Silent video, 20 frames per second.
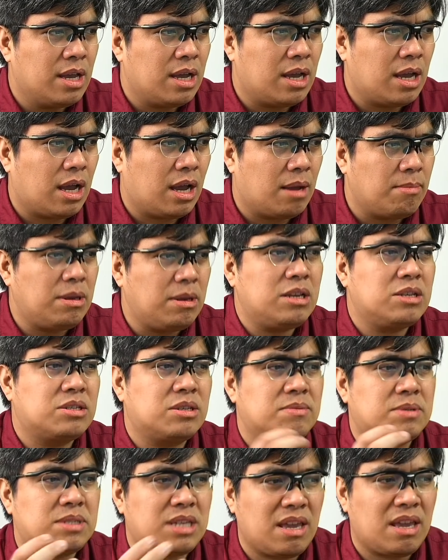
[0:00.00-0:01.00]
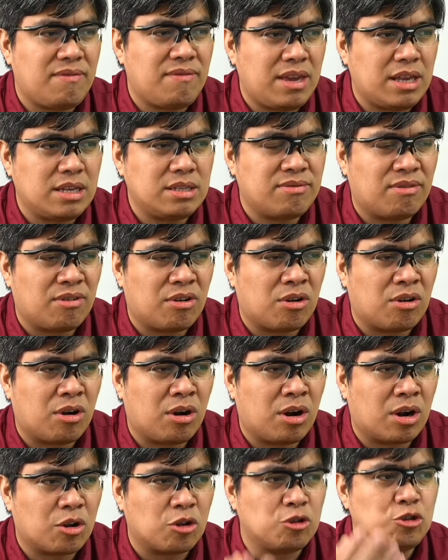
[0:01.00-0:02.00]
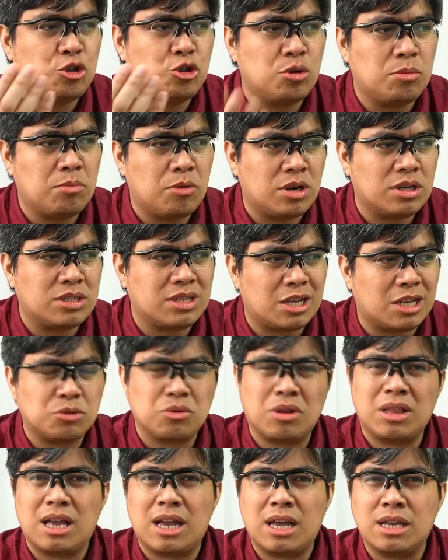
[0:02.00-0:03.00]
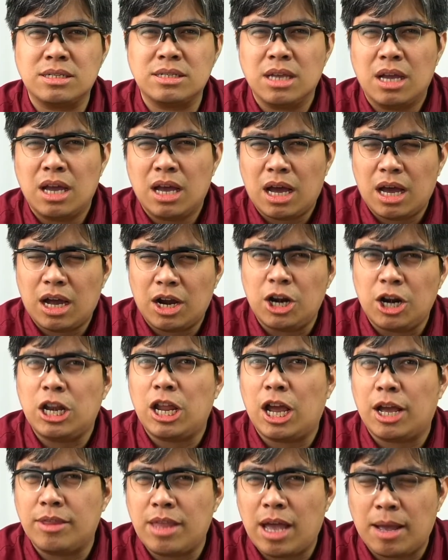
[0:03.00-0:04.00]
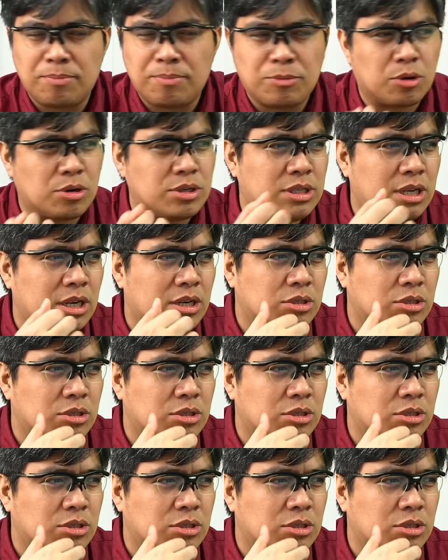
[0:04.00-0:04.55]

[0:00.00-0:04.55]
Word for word: uh, millions of savings for consumers as well as early adopters here.